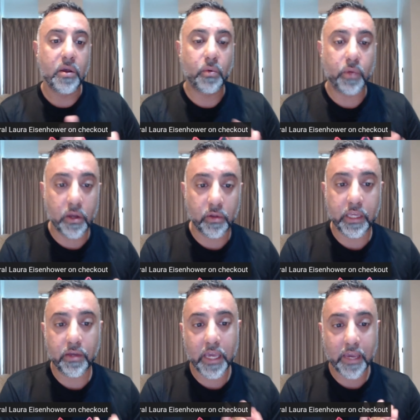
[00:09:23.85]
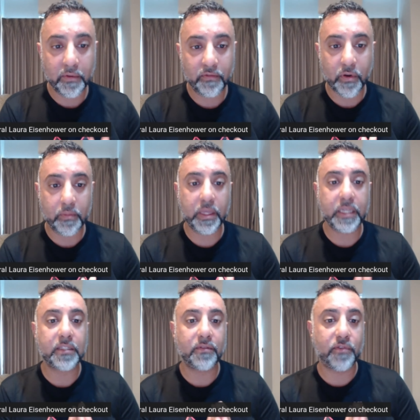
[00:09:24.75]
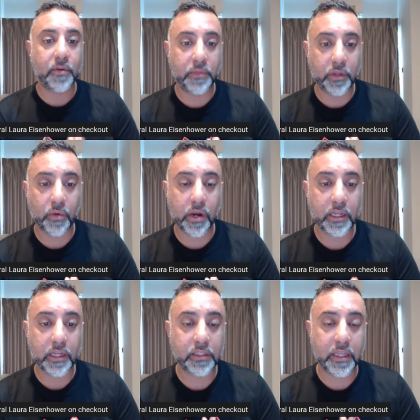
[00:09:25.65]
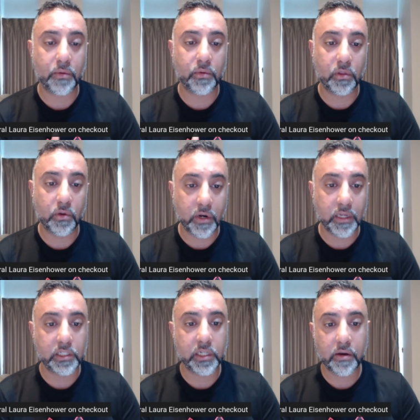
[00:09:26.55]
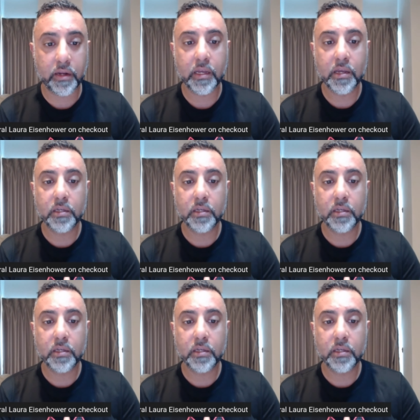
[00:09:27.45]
we know that you came in from this and from the awareness that Laura is sharing.